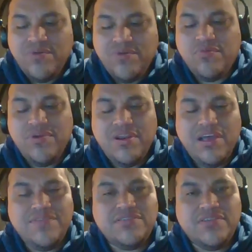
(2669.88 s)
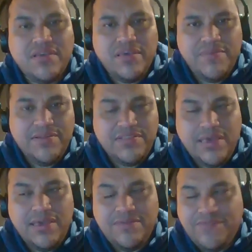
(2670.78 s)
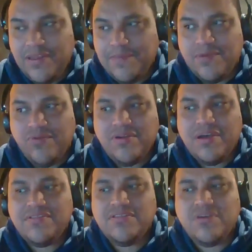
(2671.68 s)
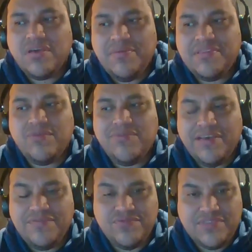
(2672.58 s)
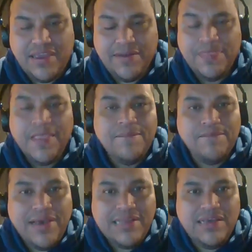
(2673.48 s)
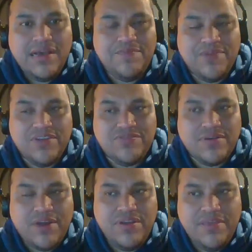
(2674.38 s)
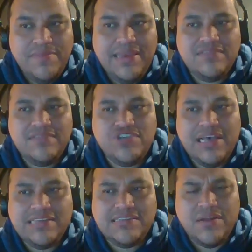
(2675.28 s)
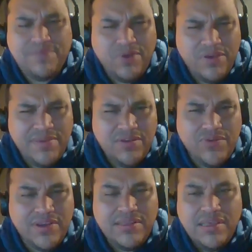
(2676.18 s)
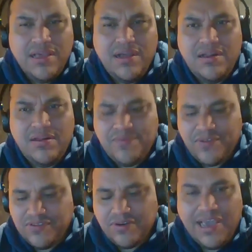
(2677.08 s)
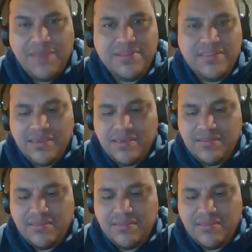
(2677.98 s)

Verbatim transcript: well, we don't have the document, uh, Felipe, we don't have the document that we have to sign. But uh, Professor Carol Jimenez, she has an appointment with uh, Professor Carmen. The, the